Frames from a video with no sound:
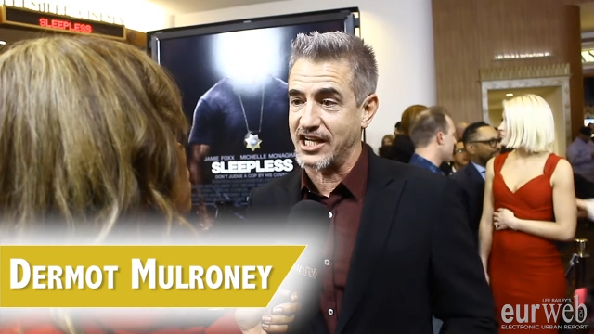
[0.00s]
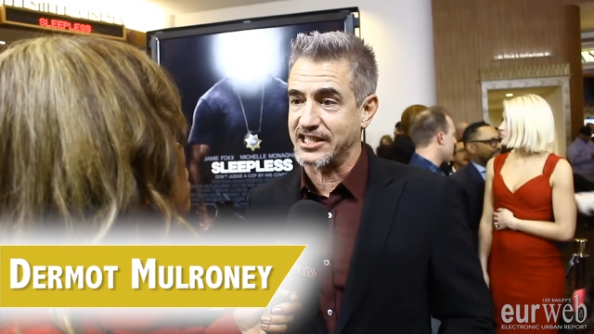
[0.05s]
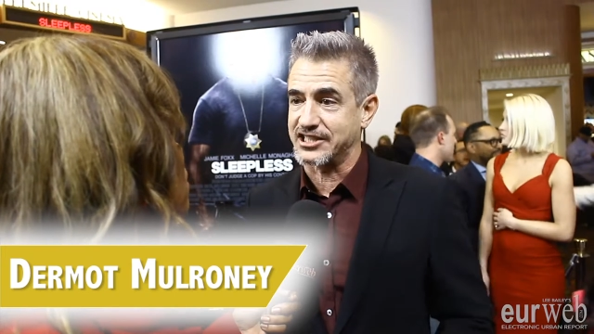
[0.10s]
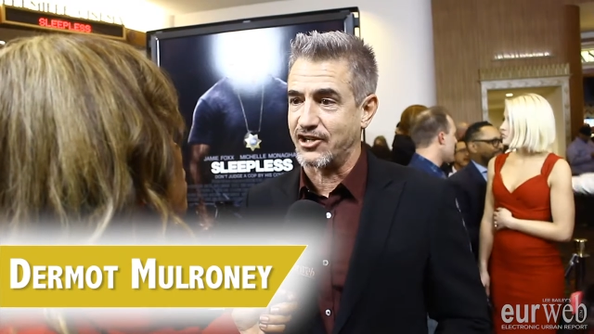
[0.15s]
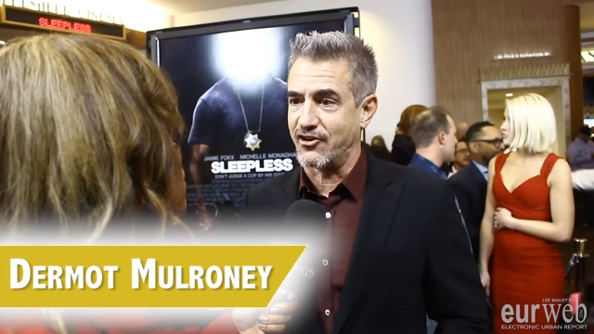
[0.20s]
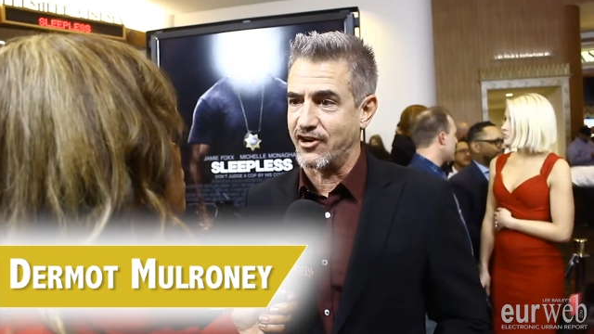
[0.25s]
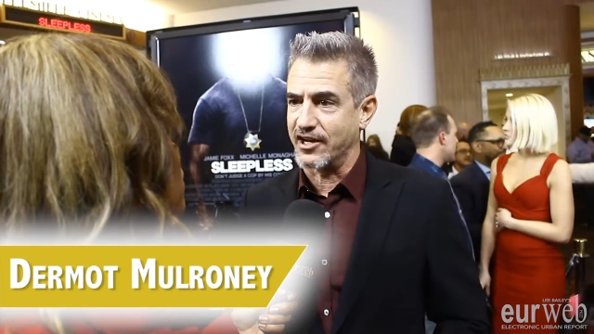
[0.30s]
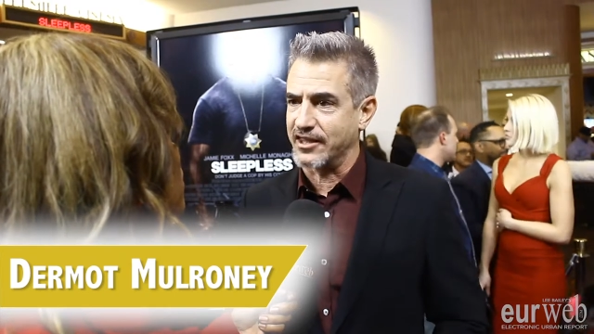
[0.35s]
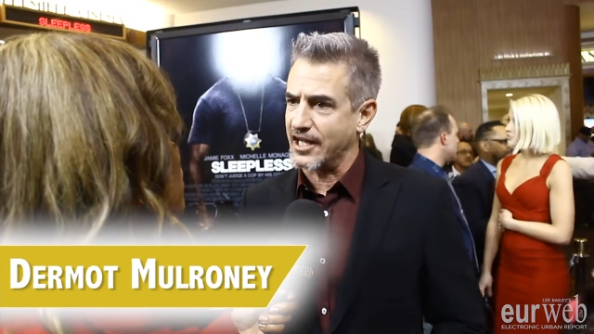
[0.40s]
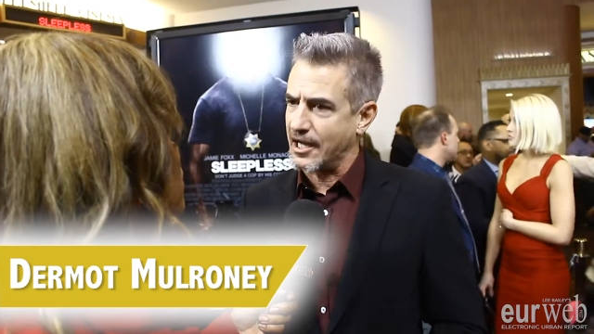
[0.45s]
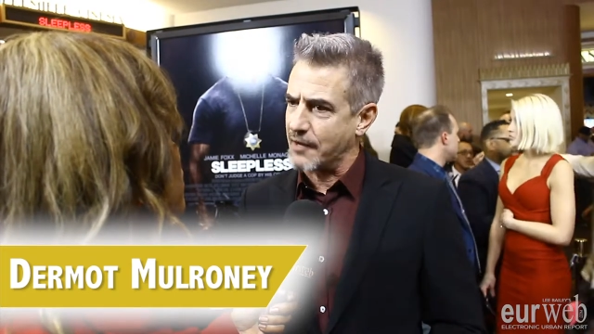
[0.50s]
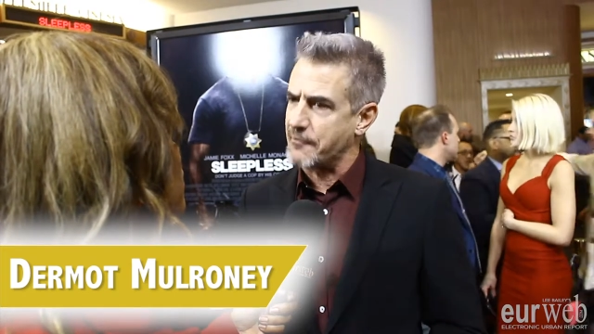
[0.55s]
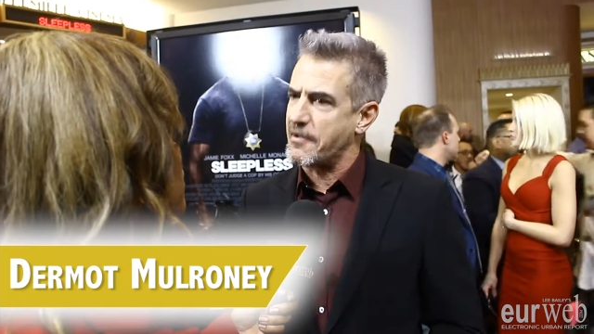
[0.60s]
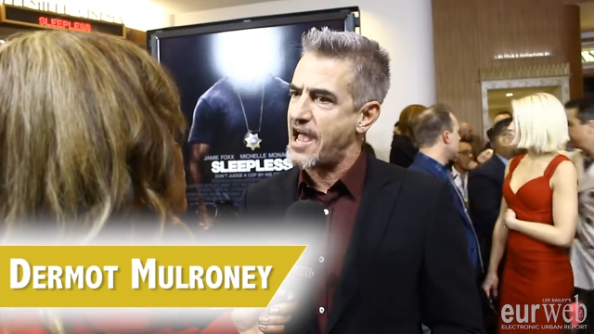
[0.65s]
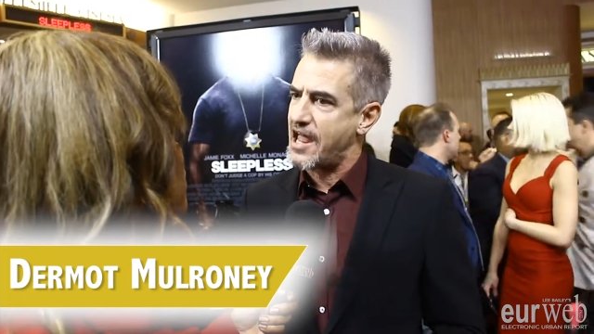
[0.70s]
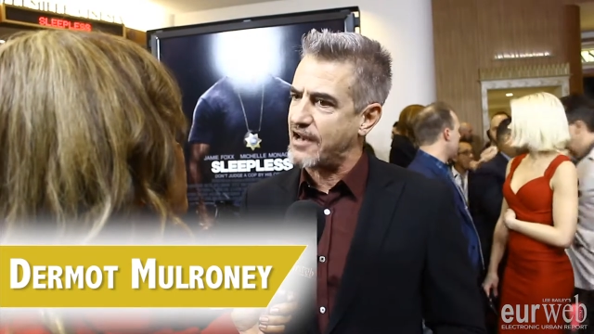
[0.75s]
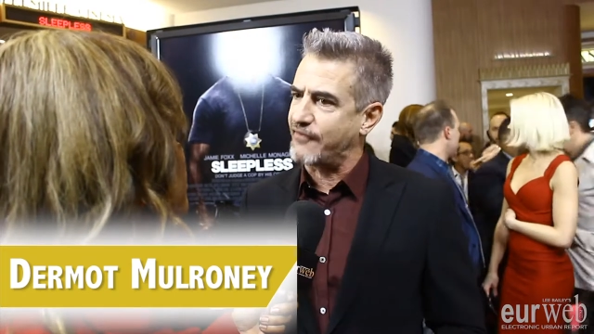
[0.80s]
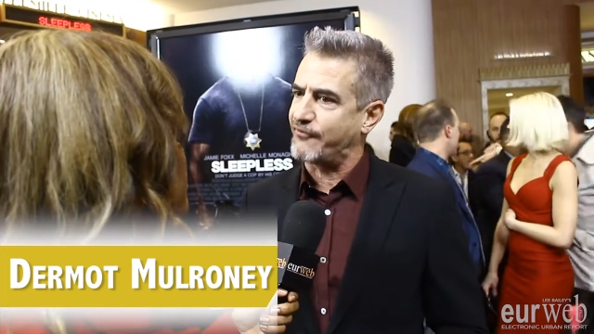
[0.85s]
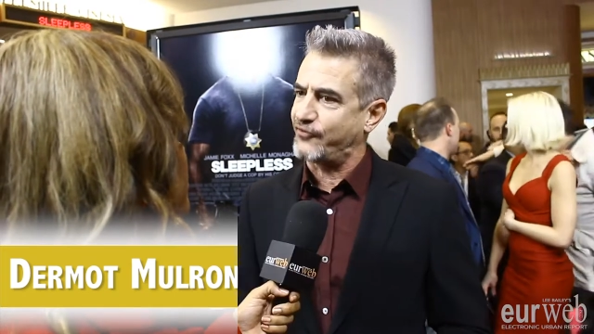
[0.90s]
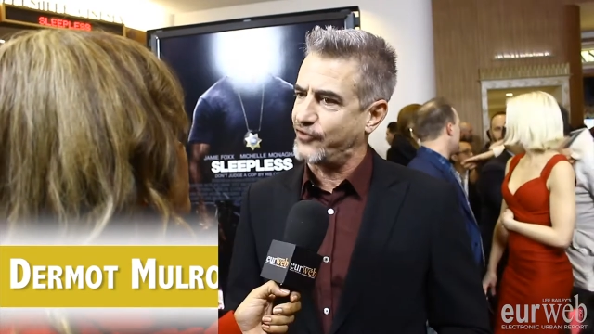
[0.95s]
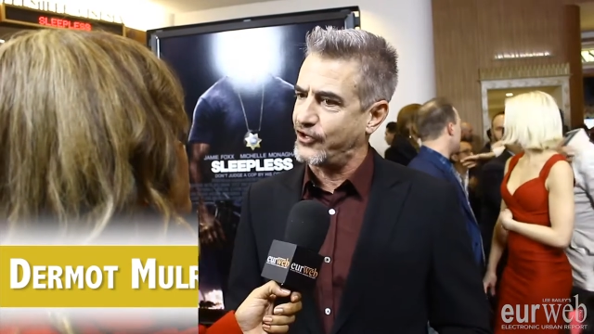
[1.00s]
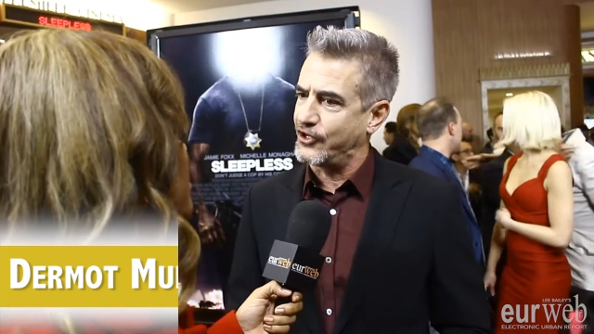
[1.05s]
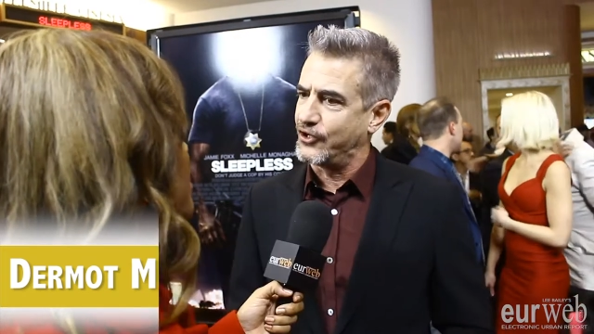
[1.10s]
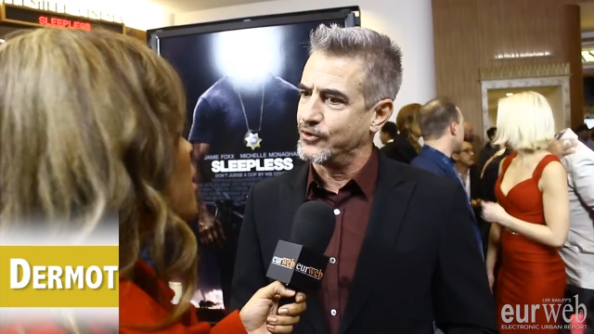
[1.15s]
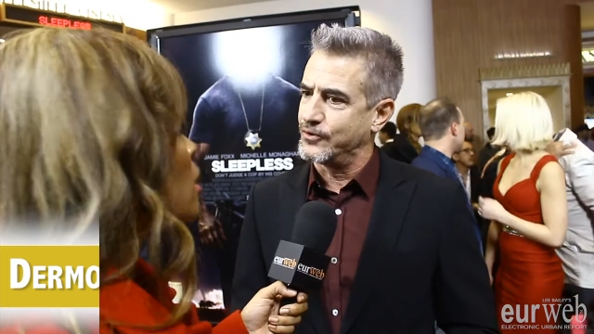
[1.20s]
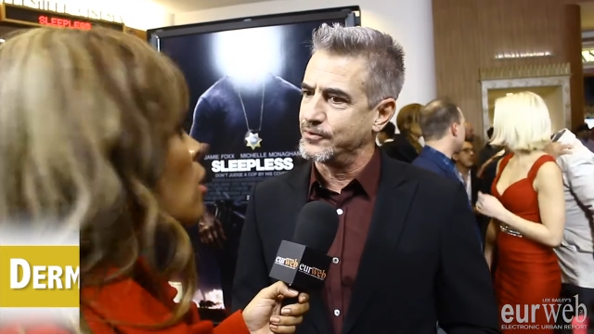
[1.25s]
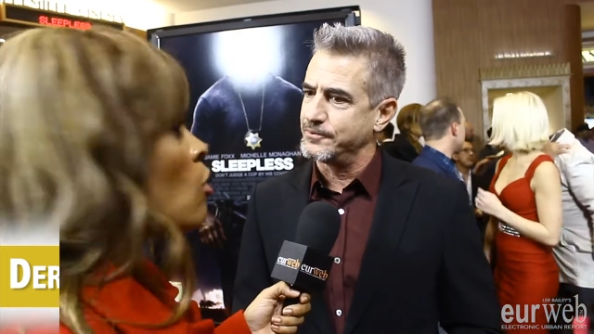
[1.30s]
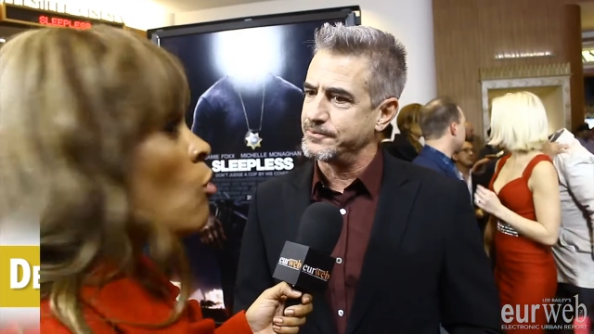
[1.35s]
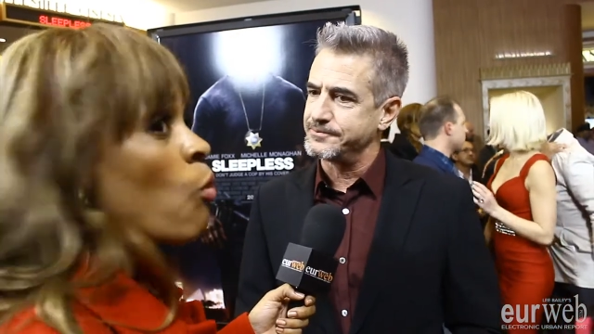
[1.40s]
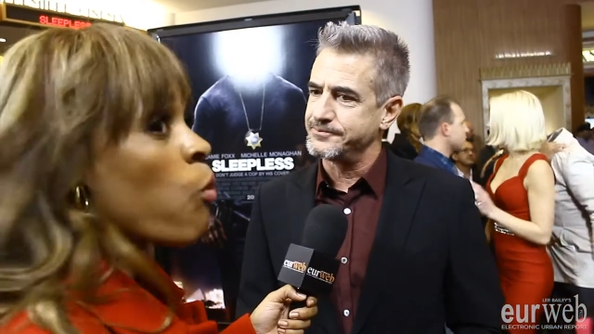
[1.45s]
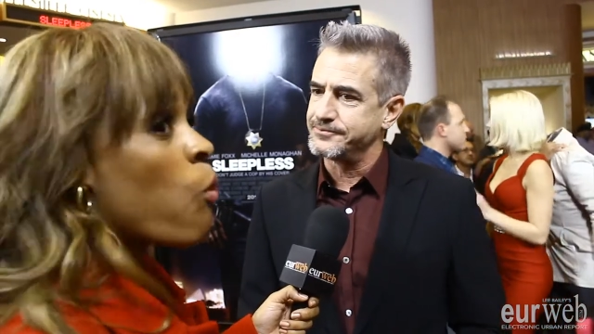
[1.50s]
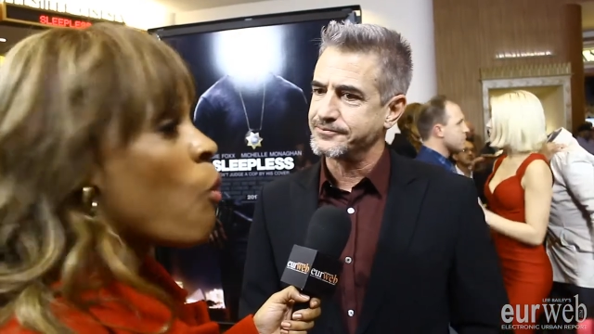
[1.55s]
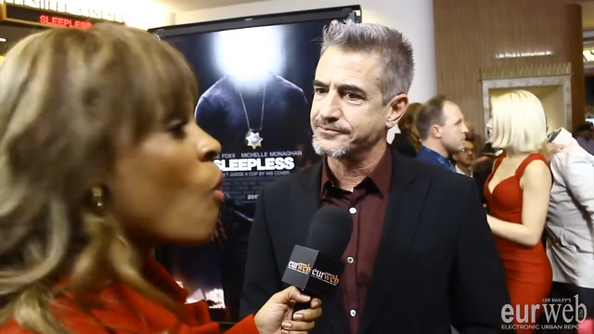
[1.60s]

to jinx it or anything. I've had a few,